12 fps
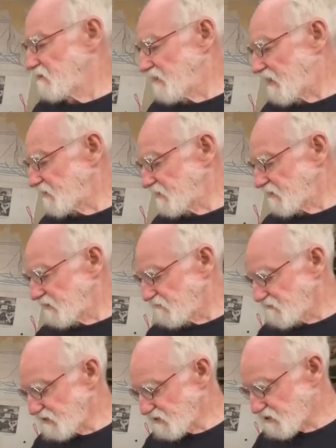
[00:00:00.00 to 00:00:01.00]
I needed a
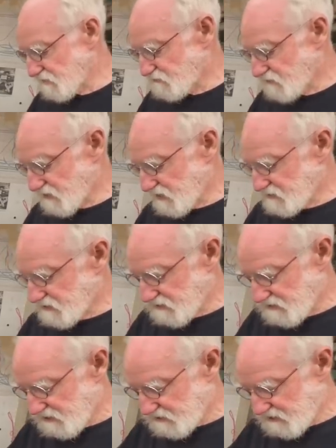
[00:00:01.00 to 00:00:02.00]
visa for that. And then